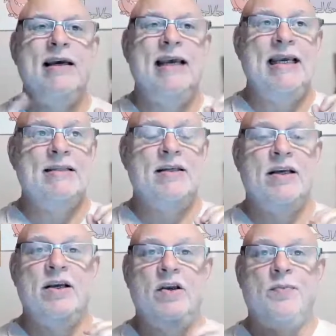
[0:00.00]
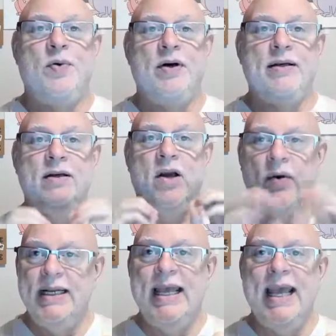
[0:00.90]
is you
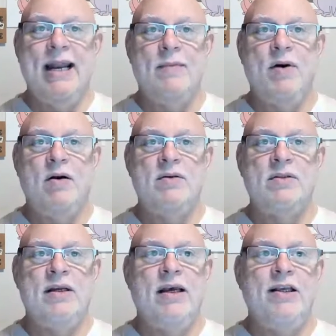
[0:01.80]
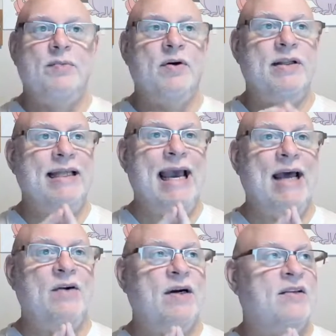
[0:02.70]
go into Canada Post, you put the
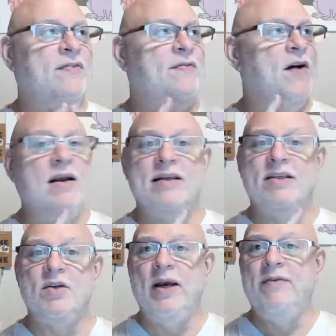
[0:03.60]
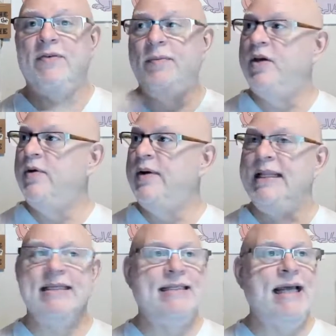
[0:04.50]
address farthest away from you
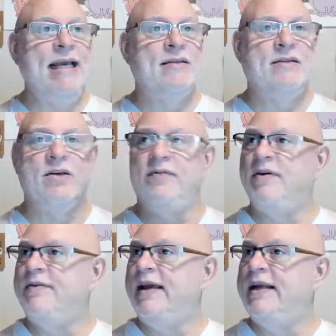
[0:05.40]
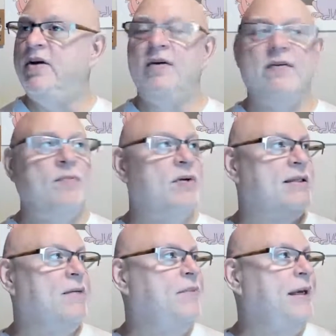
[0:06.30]
in the States. So if you're Vancouver,
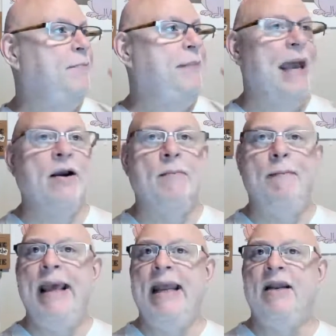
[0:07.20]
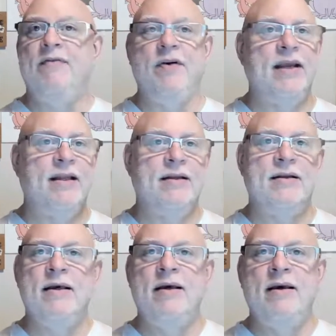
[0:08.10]
put something in Bangor, Maine. If you're
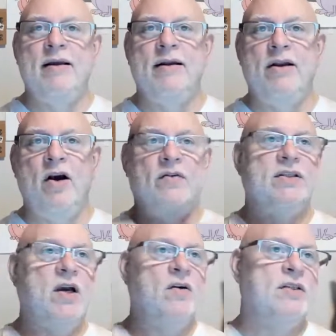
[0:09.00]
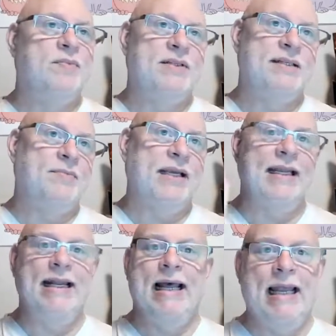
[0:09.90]
in Nova Scotia, put something
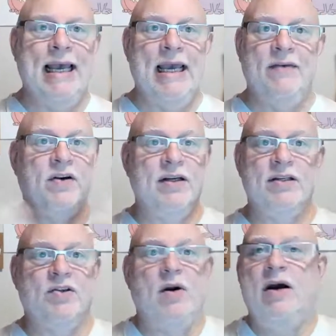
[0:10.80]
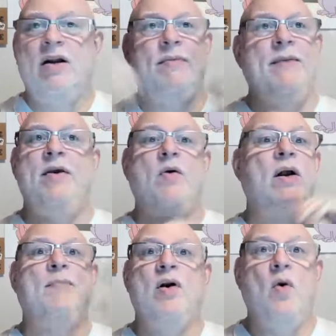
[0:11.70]
in LA. If you're in Toronto, maybe you
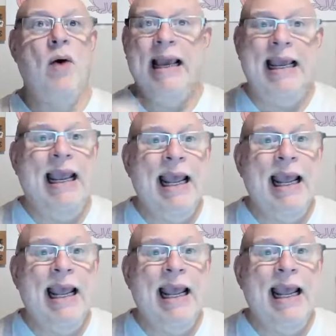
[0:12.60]
want to put Hawaii.